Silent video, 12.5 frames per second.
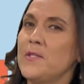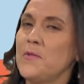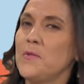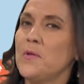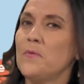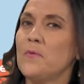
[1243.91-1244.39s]

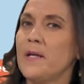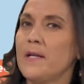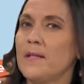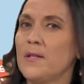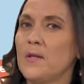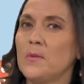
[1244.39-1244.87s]
you already
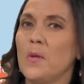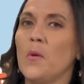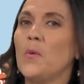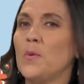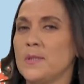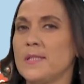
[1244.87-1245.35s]
know
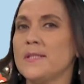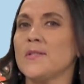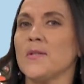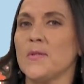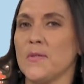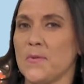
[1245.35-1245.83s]
all the
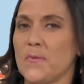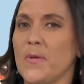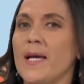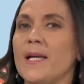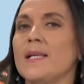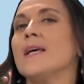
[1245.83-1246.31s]
song,
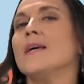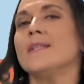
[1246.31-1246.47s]
right?